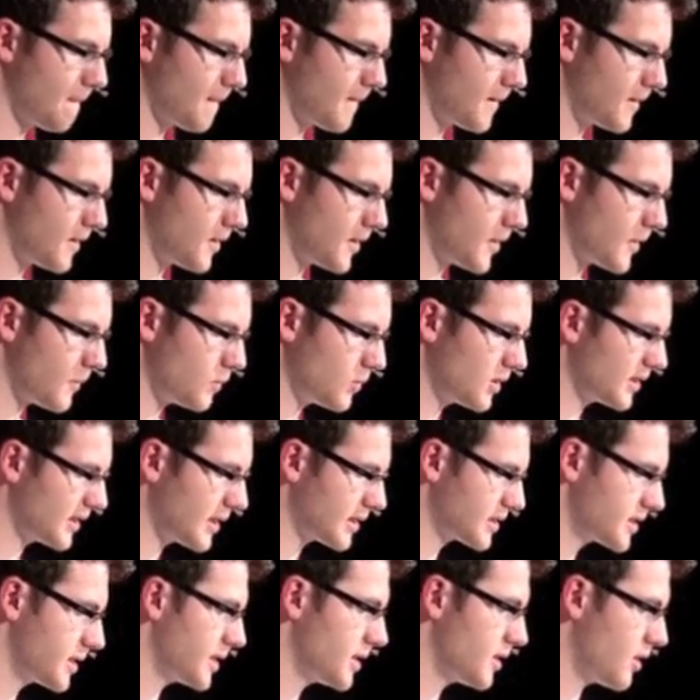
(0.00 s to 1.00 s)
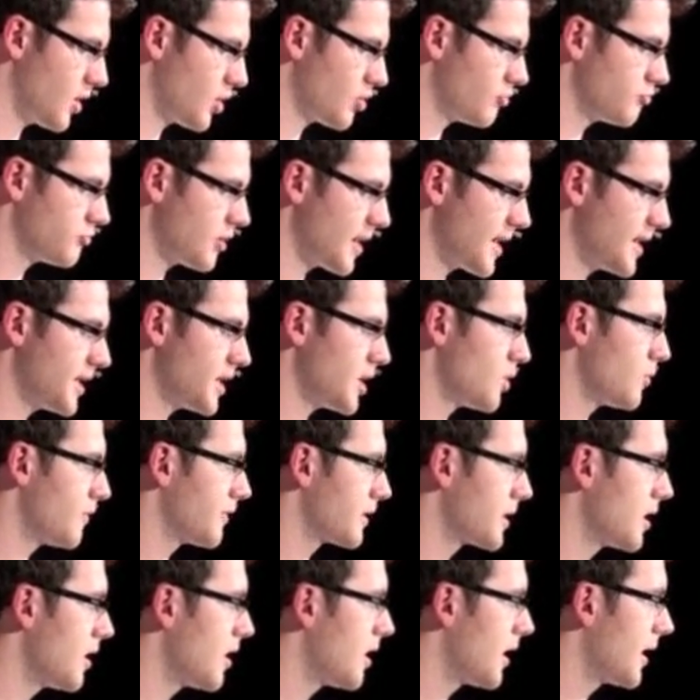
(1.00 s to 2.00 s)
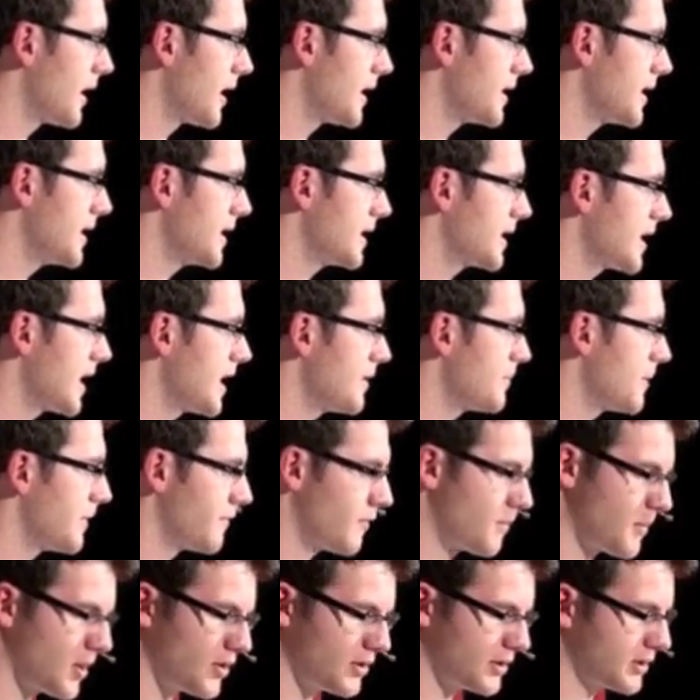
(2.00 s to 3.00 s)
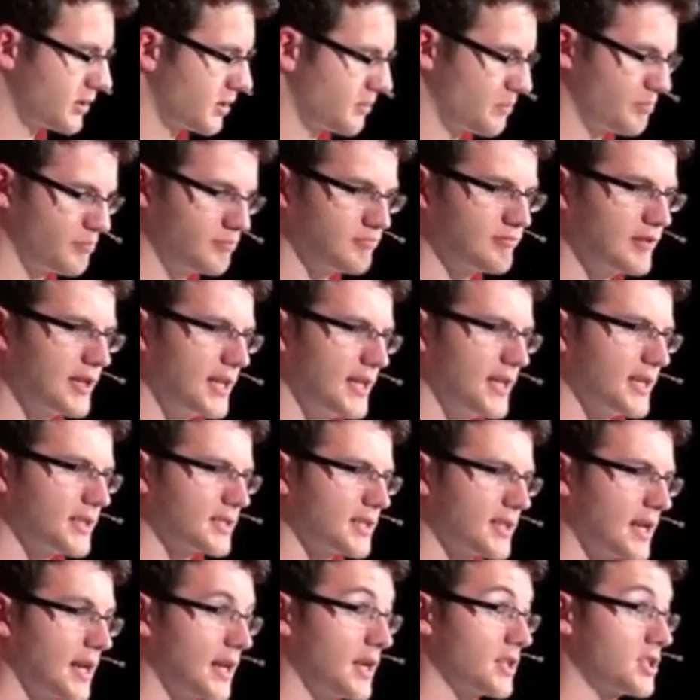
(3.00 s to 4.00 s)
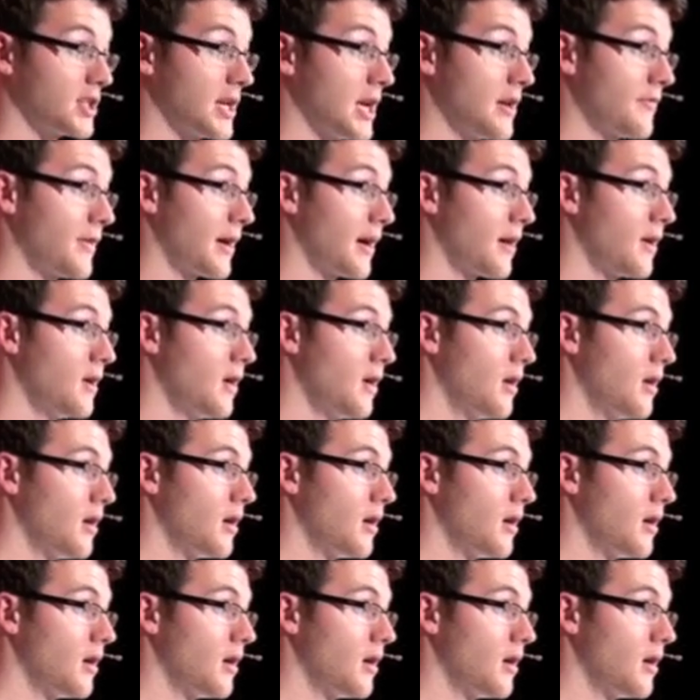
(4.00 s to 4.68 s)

Well, actually on a radio with a guy, and he gave me the most brilliant analogy ever.